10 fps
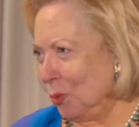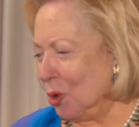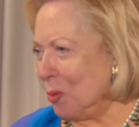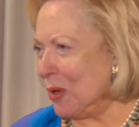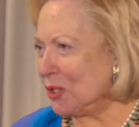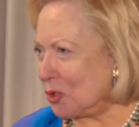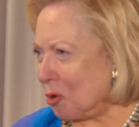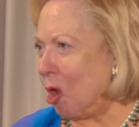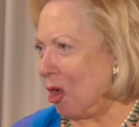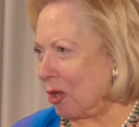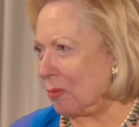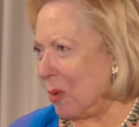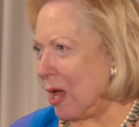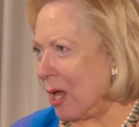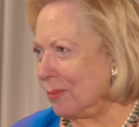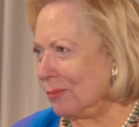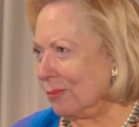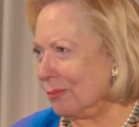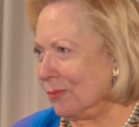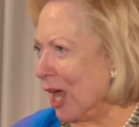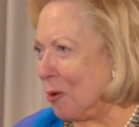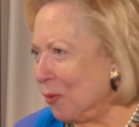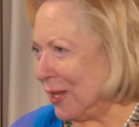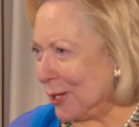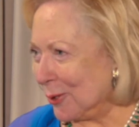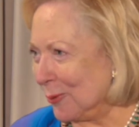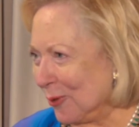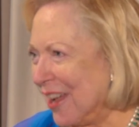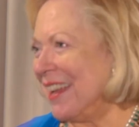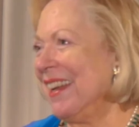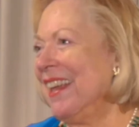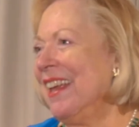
will be strong, Bob, not weak, right?